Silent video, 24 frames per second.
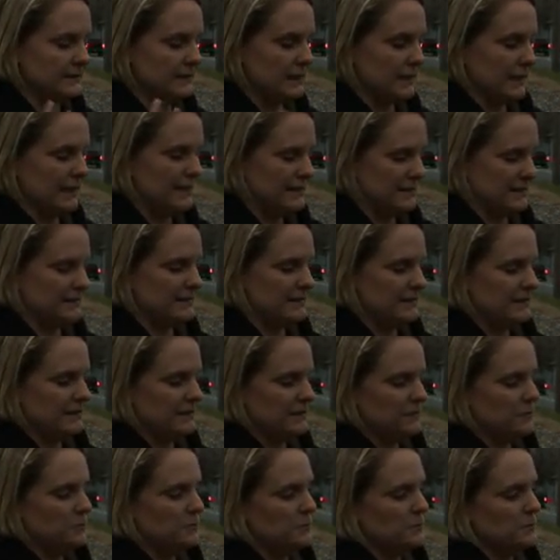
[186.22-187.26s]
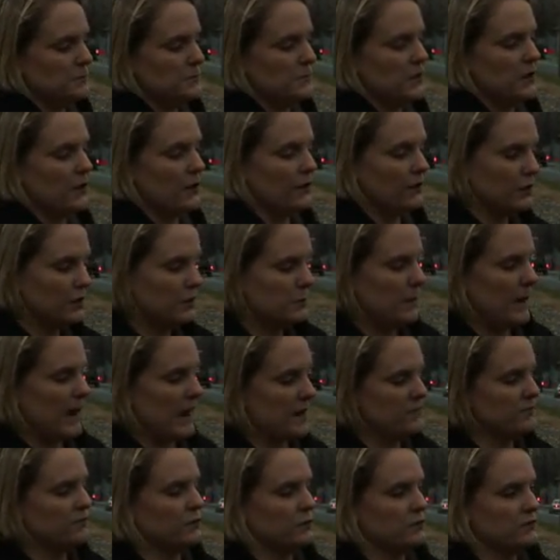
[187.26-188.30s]
it looked
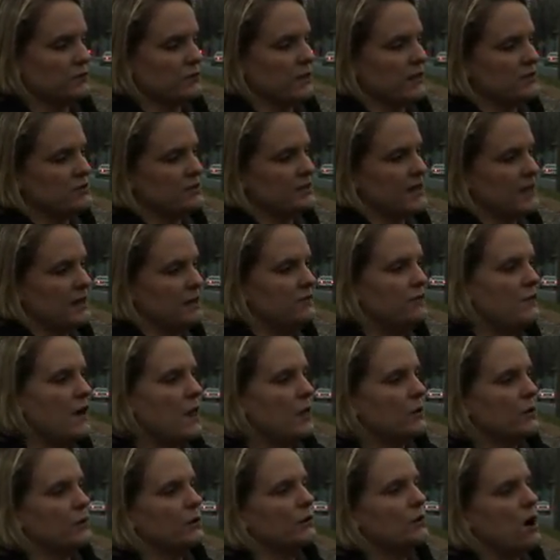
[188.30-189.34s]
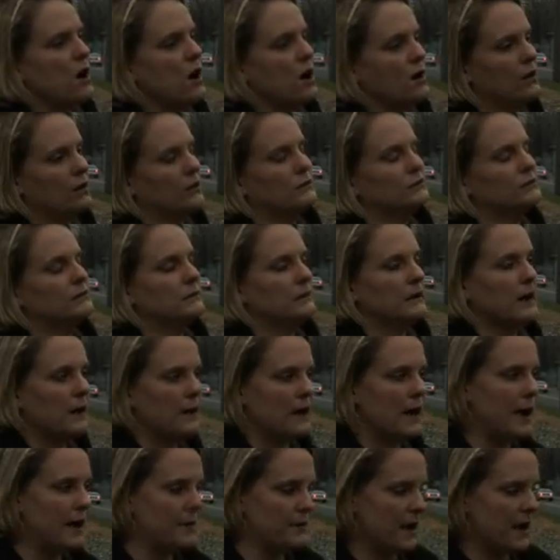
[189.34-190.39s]
painful, so I just kind of followed along.
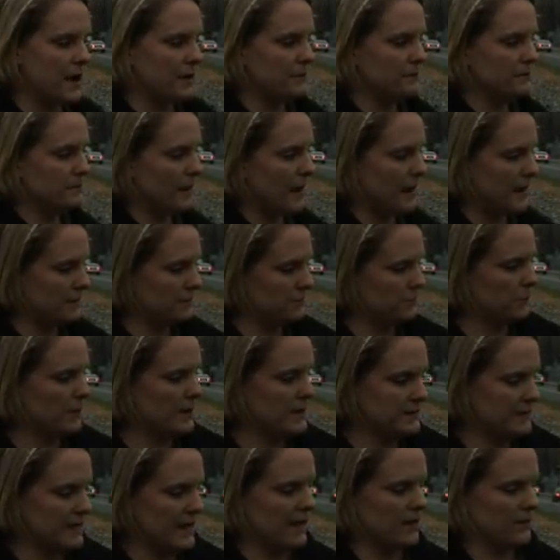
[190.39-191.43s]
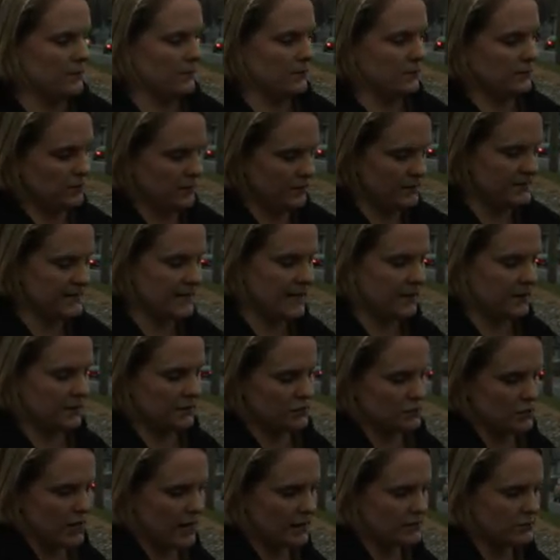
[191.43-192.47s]
I went down to the side of the
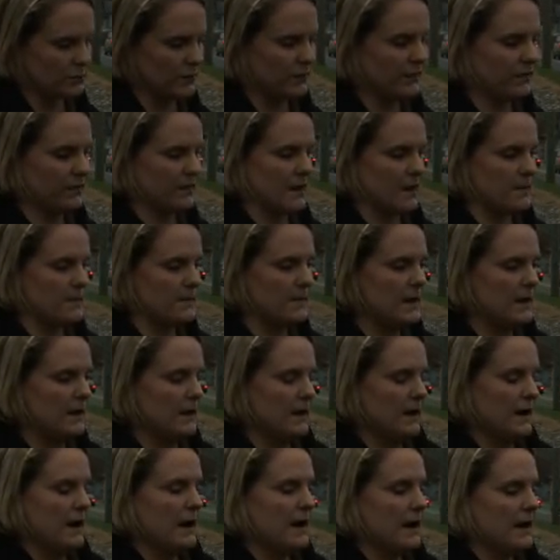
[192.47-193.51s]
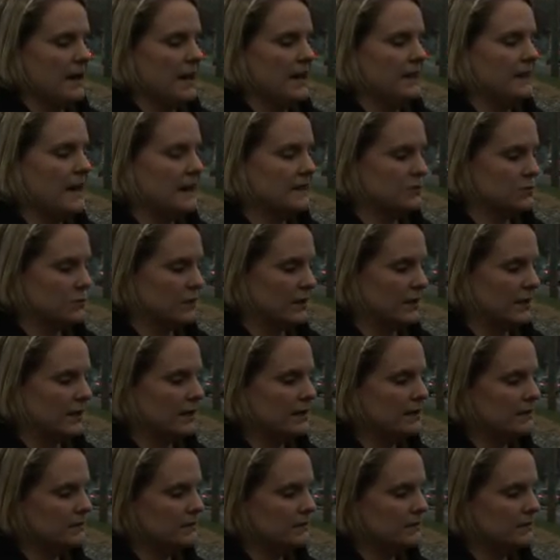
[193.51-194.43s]
tracks with them, and that's when,